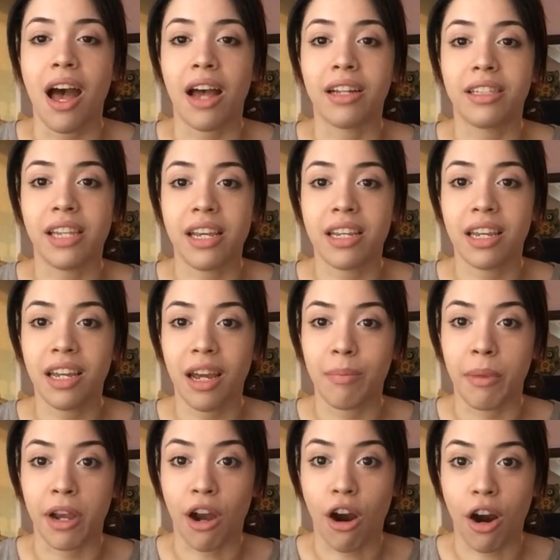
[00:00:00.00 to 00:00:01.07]
I take it
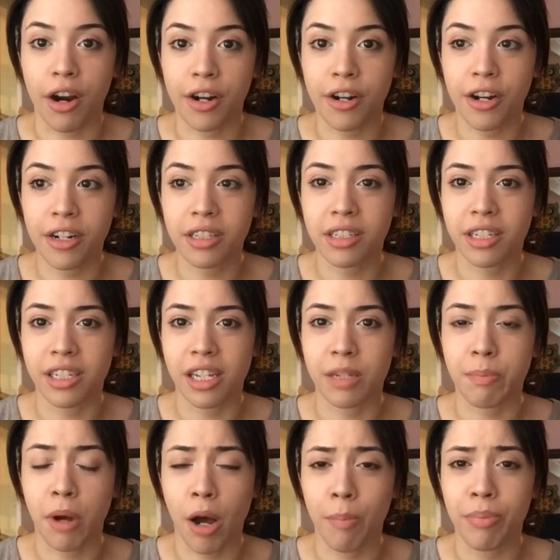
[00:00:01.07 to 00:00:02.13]
and my heart hurts because
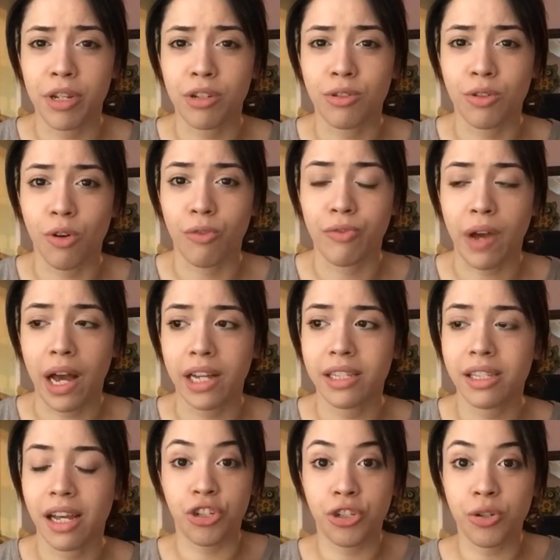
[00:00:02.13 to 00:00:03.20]
it's pumping so
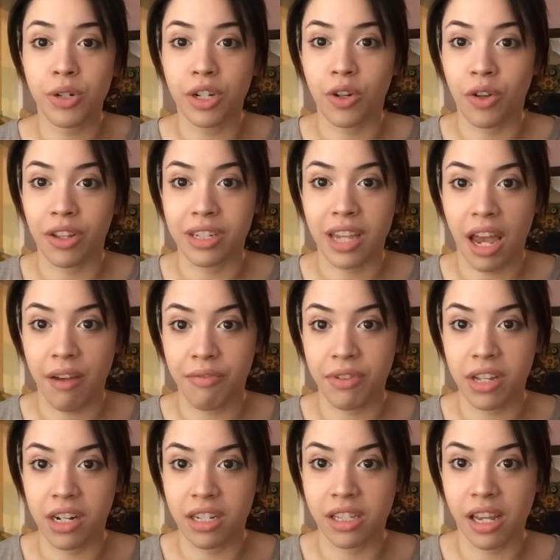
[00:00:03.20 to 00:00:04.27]
fast, shooting all this
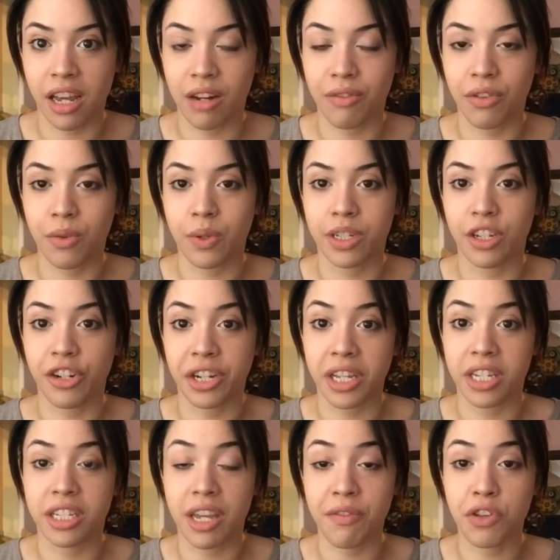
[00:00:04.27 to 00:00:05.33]
caffeine inside of you, and you're,
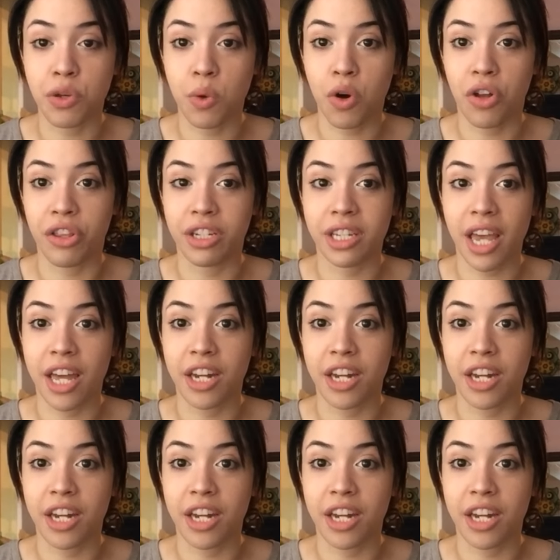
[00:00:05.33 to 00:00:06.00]
it's giving you all this